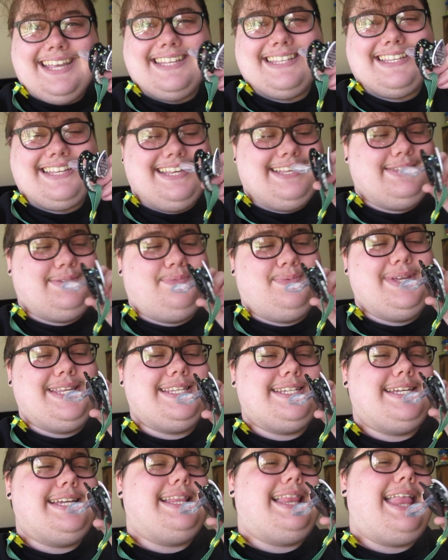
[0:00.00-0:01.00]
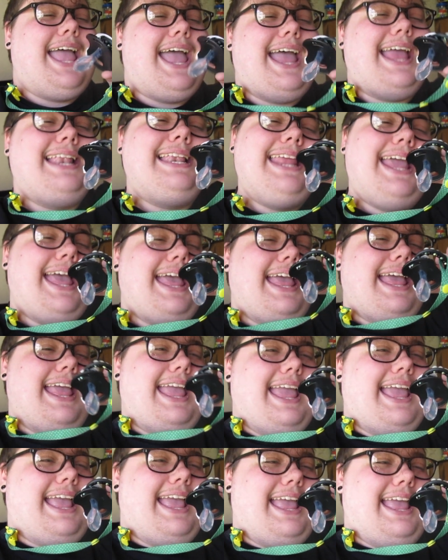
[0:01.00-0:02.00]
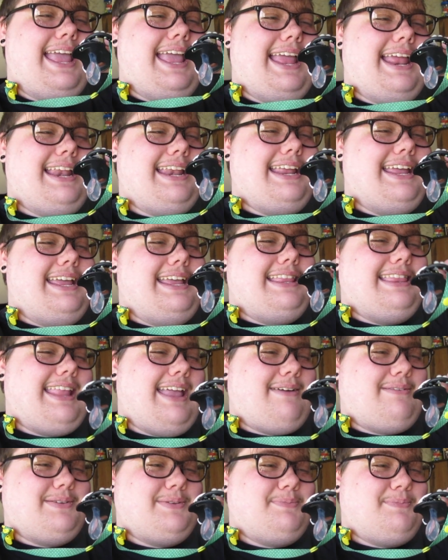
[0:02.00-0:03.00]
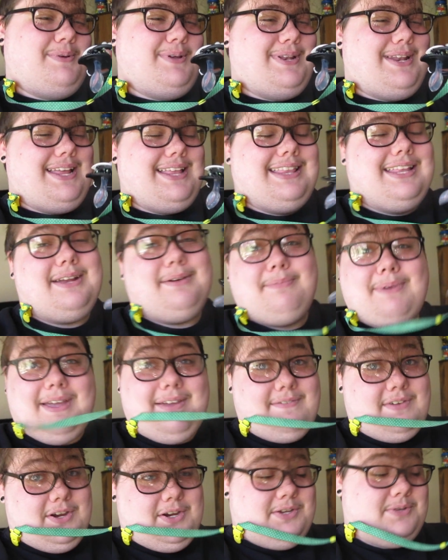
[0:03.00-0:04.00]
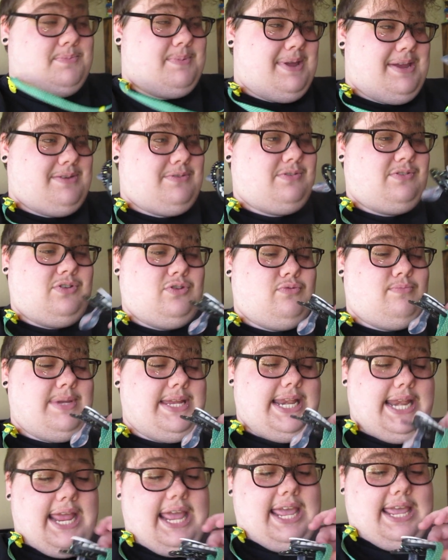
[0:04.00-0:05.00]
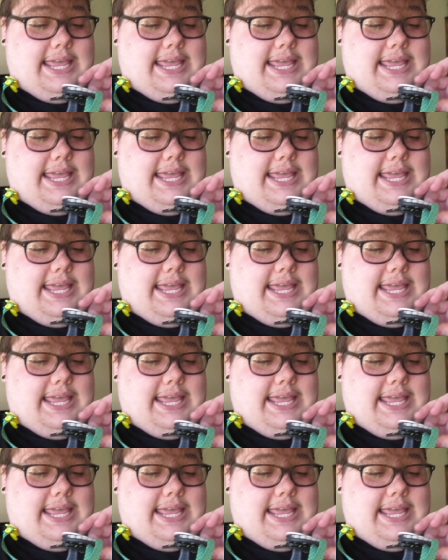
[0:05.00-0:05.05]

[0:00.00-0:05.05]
It says Witchy Lad, and that was put on there by a very special human.